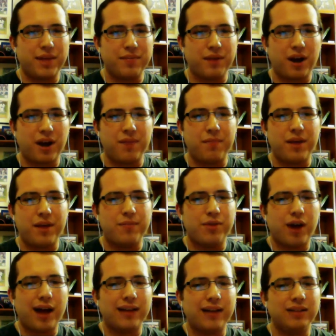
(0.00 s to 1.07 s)

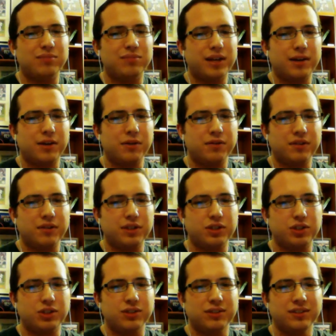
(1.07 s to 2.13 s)
Ember Island players ish.